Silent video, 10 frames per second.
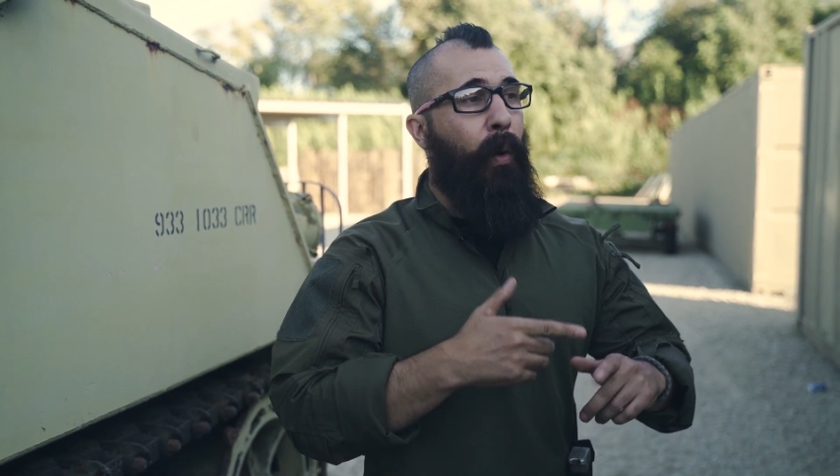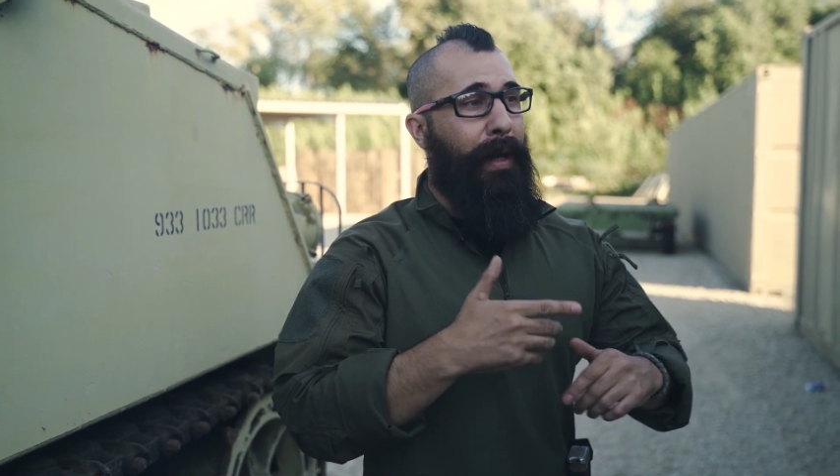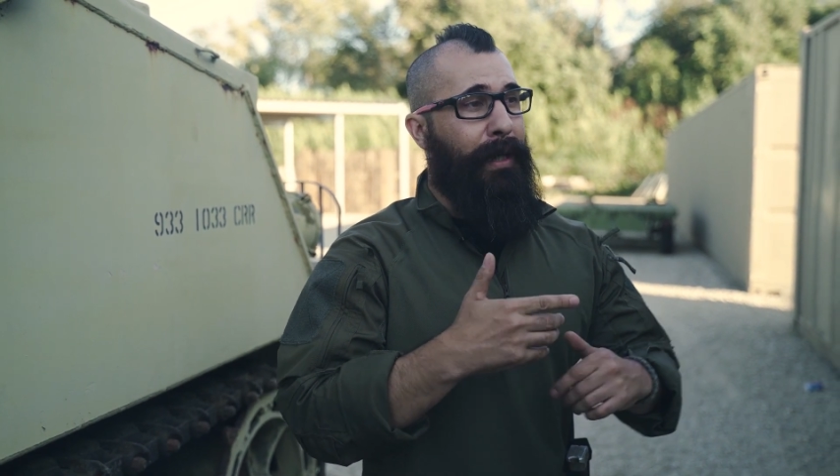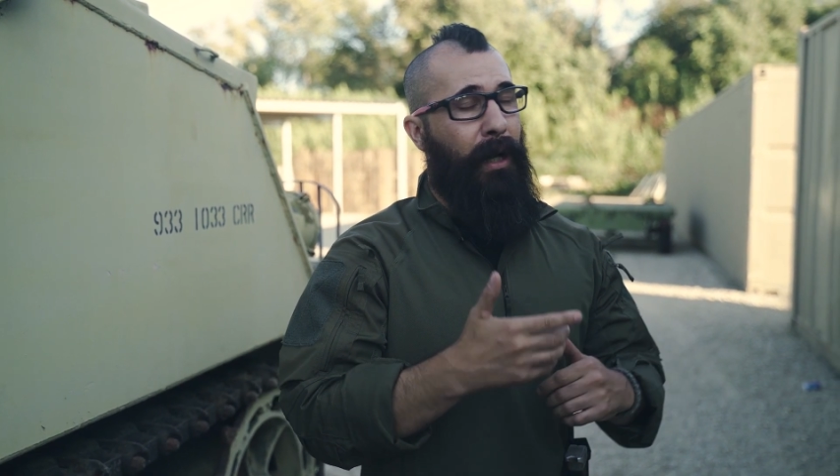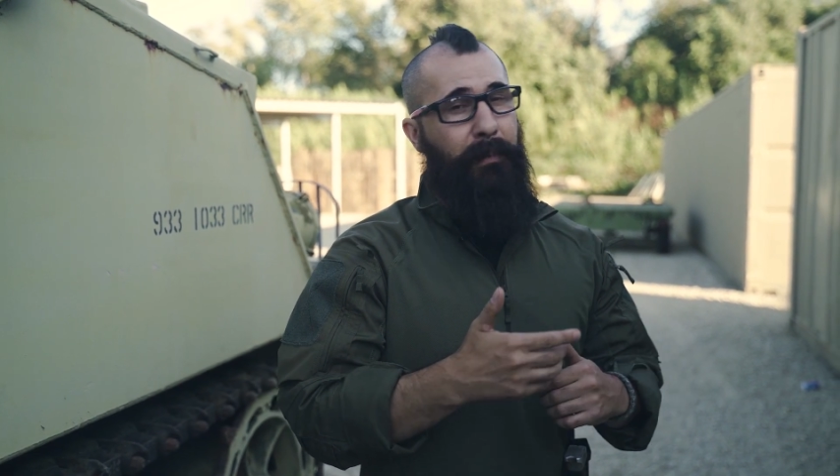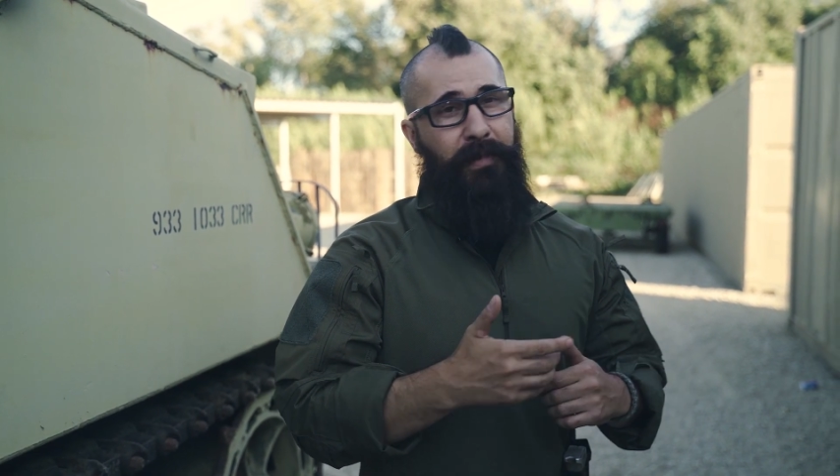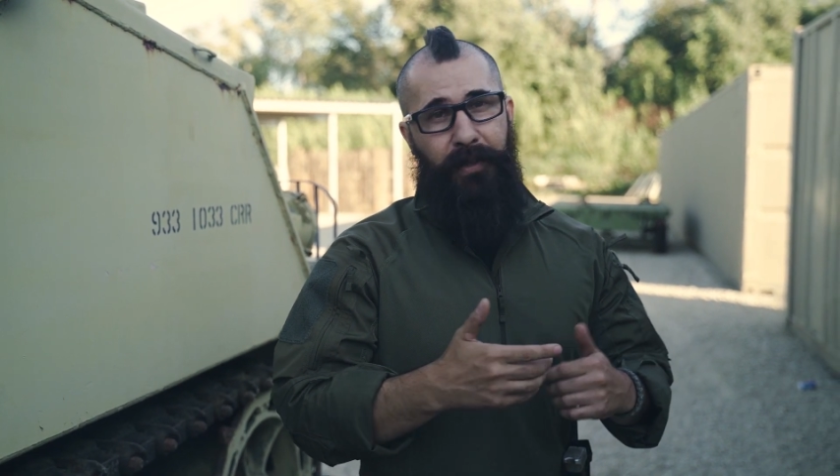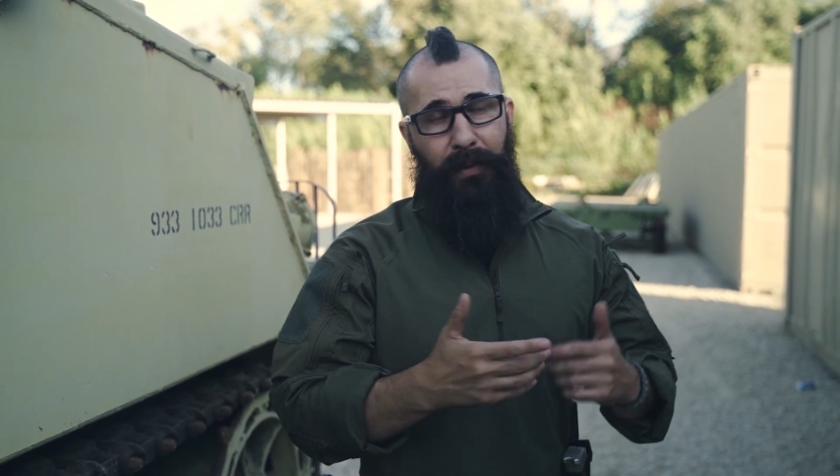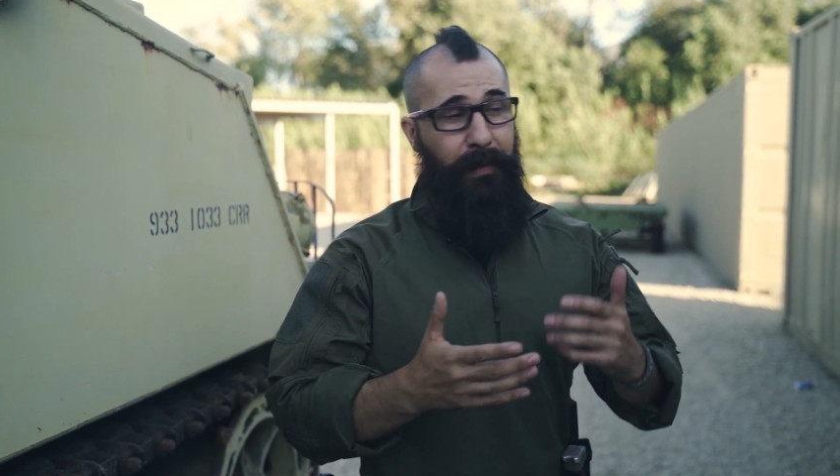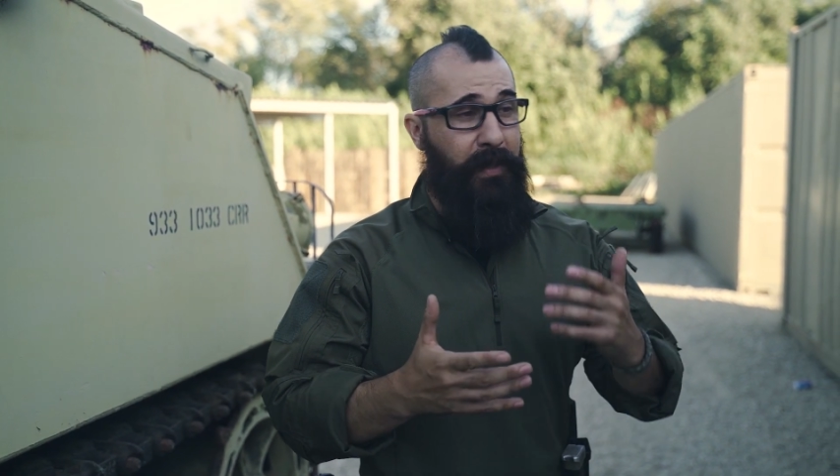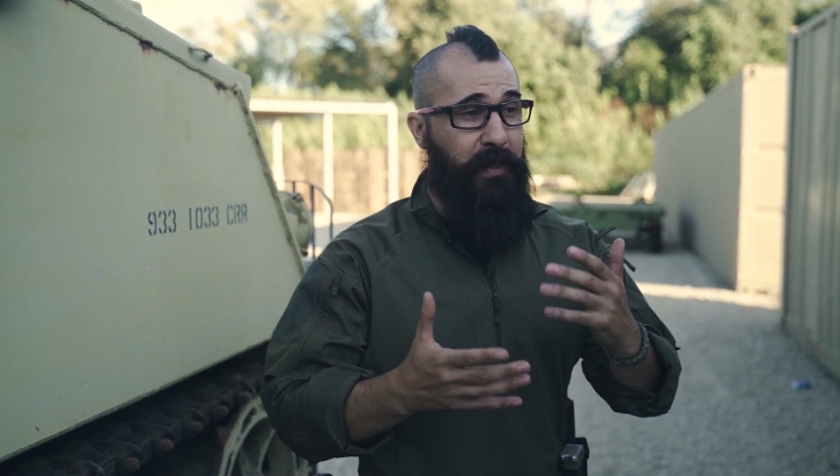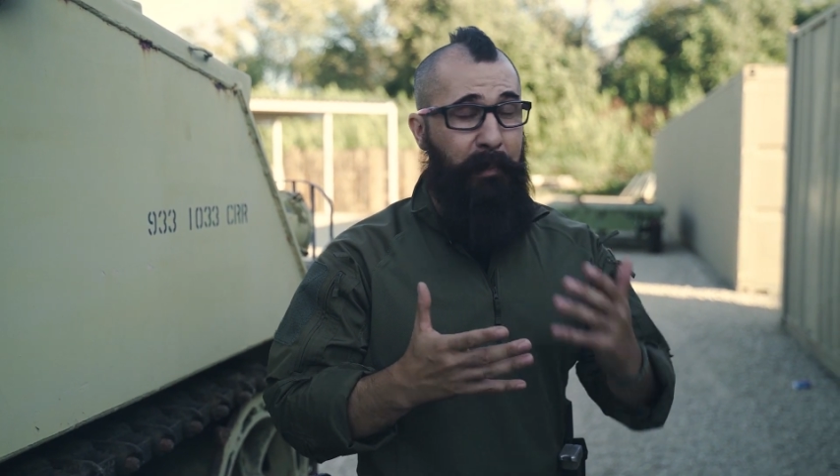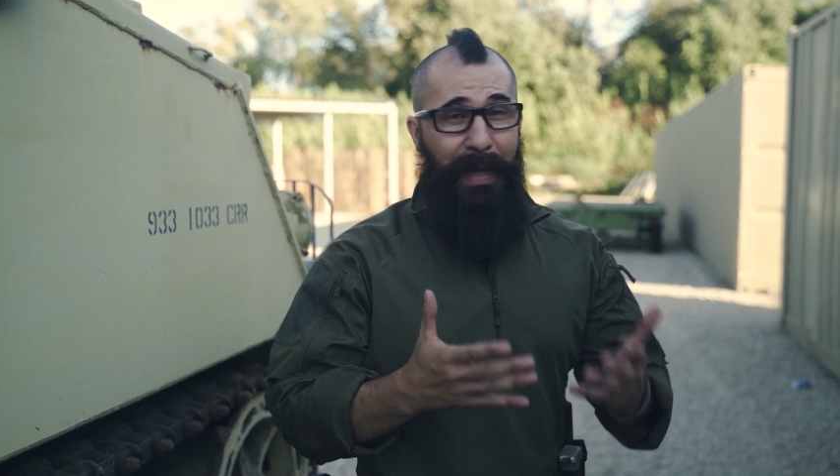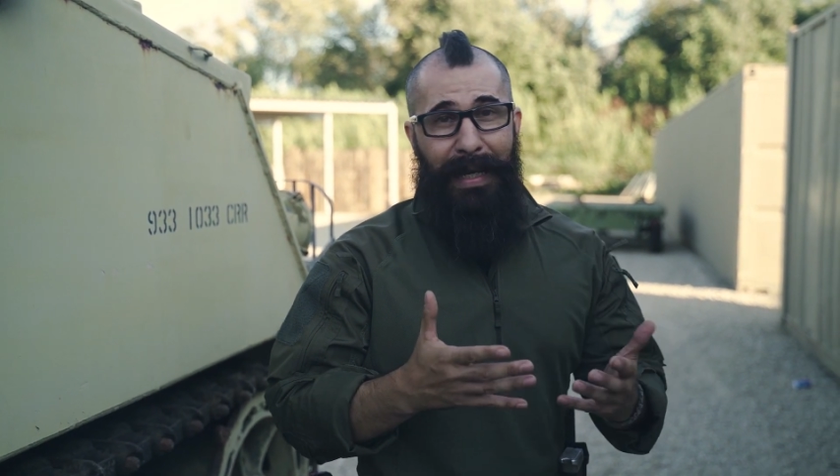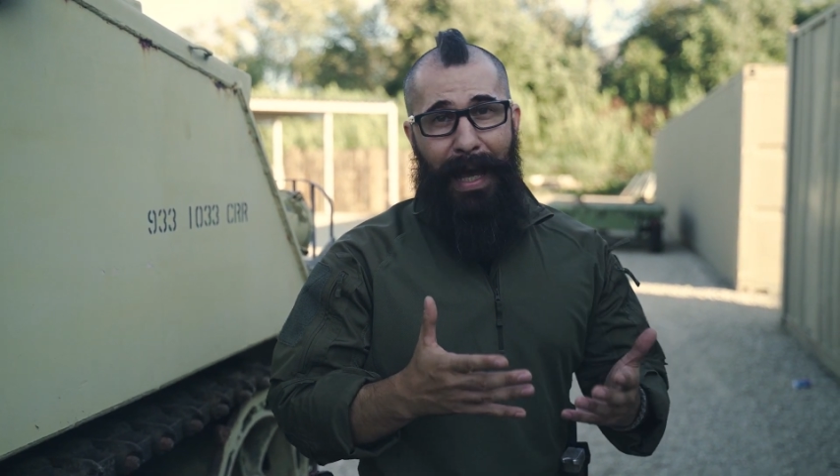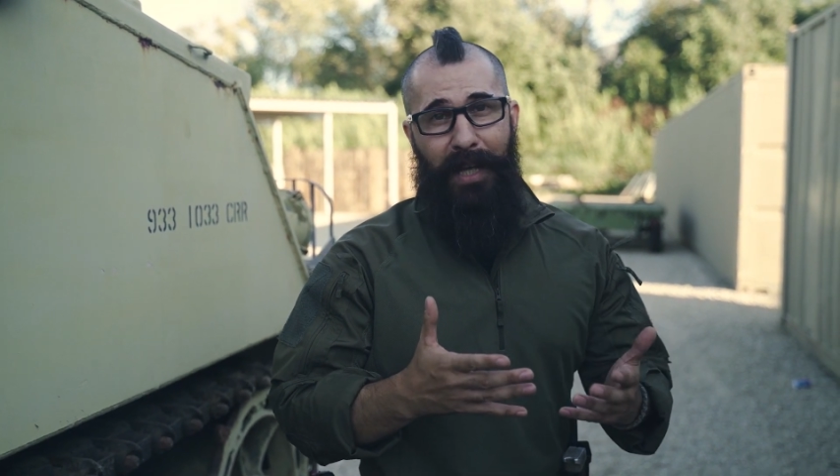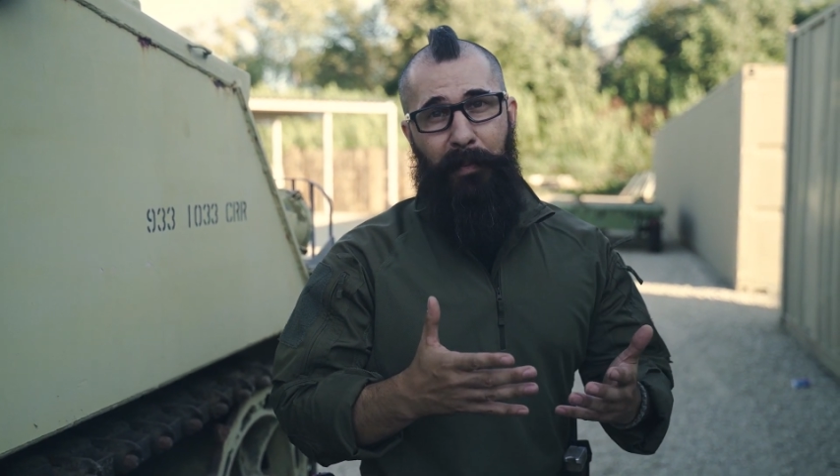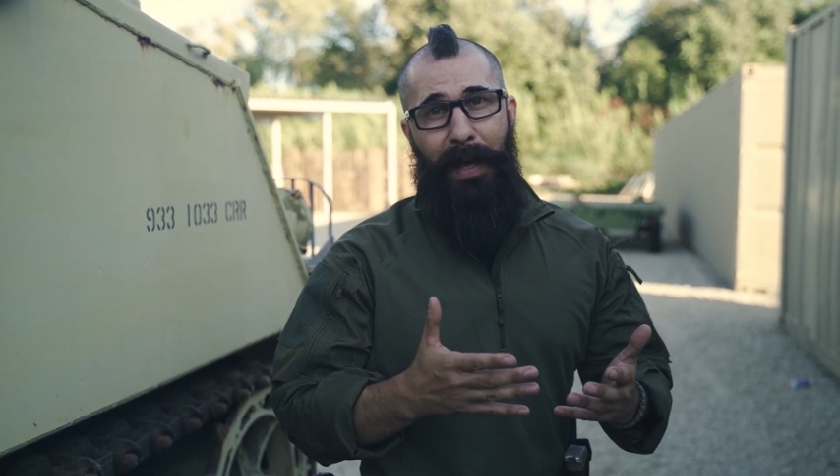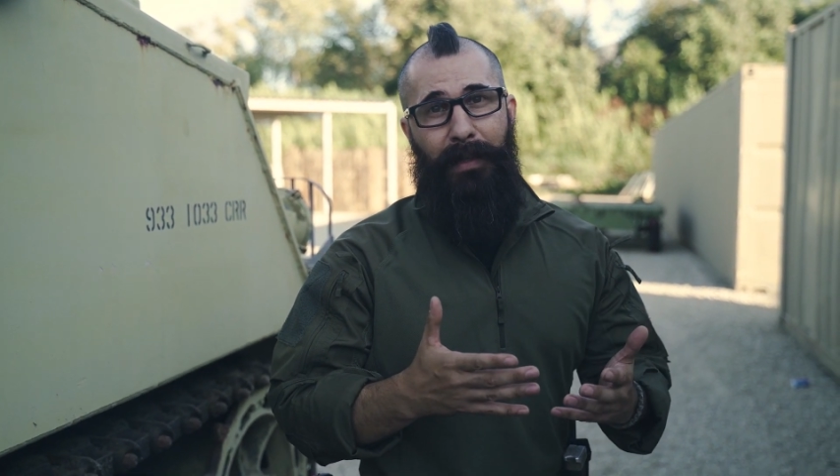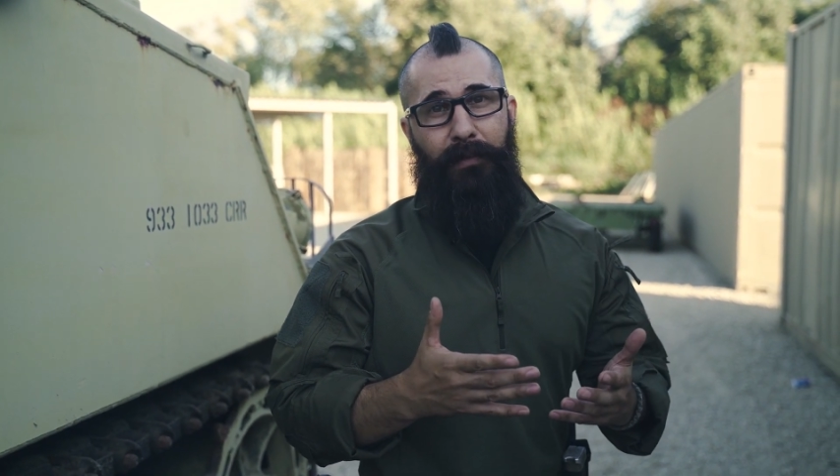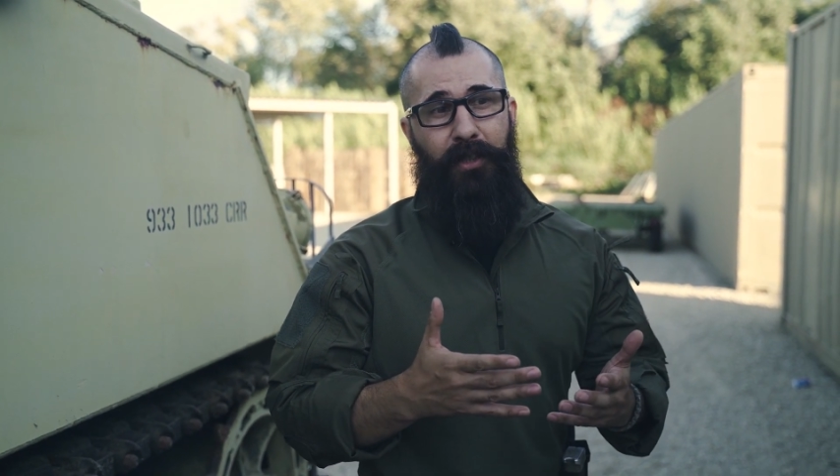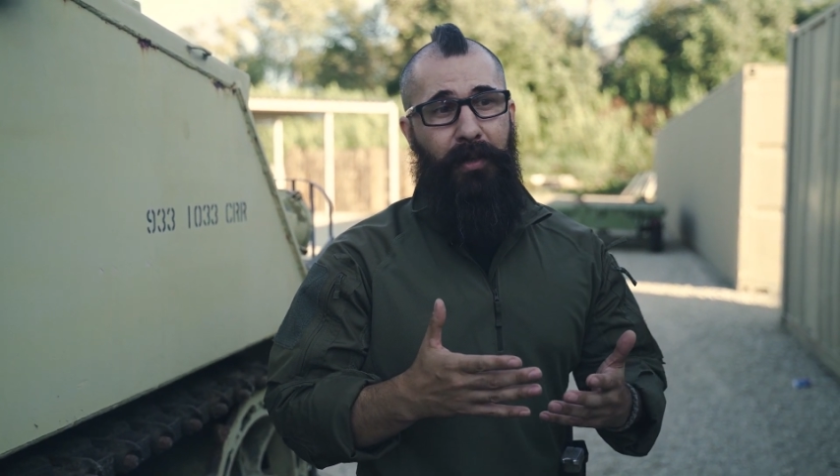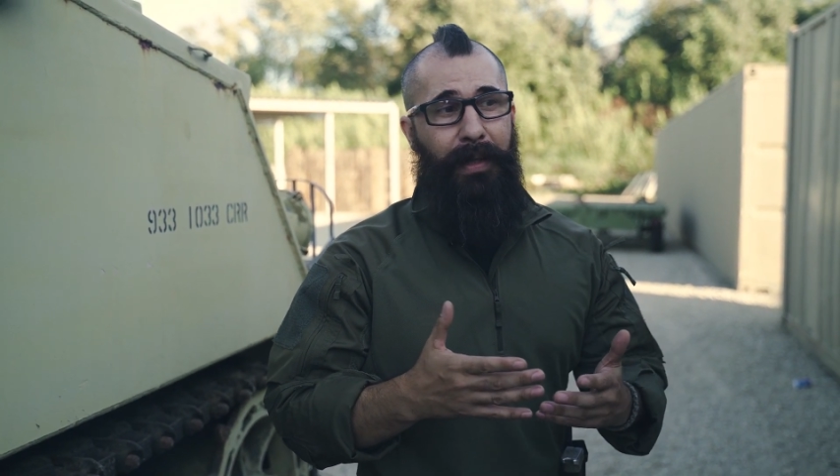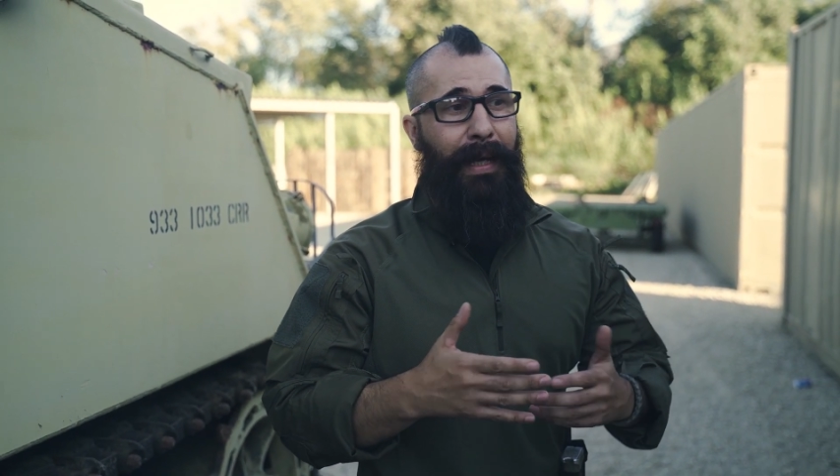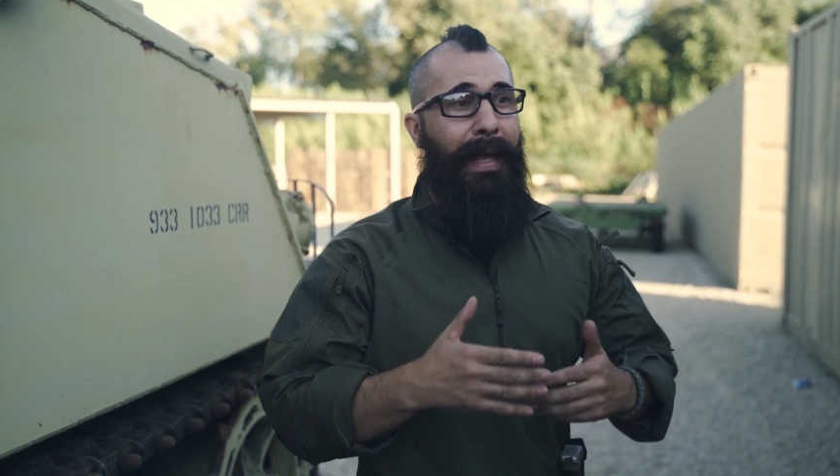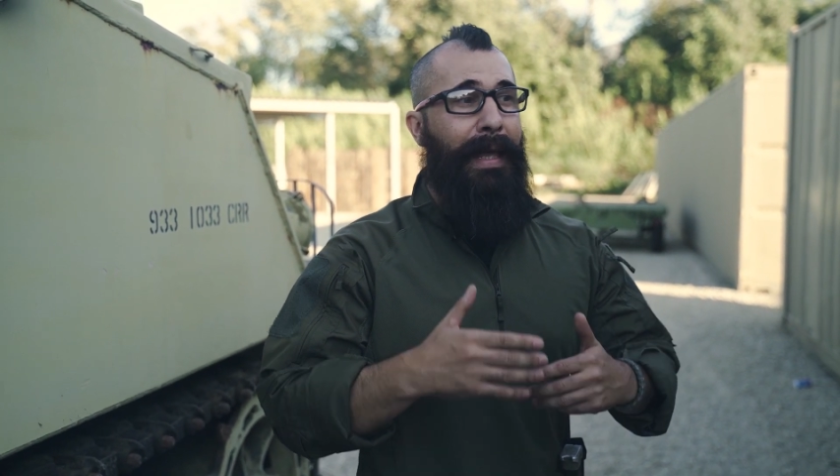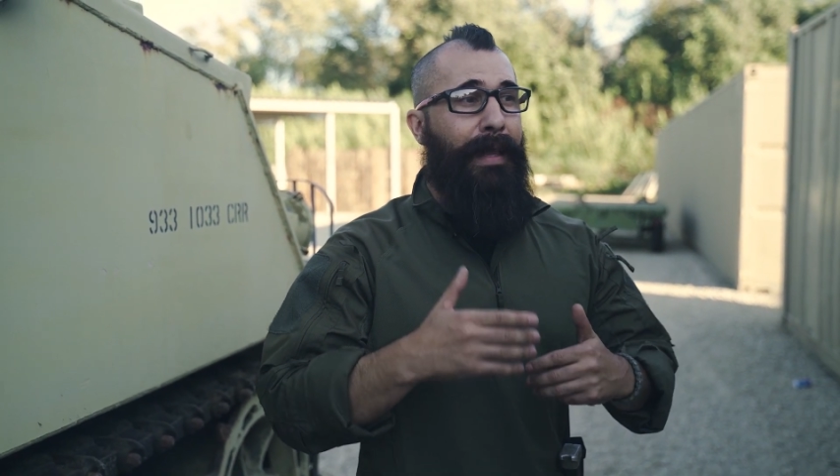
When it comes to the speed aspect of shooting,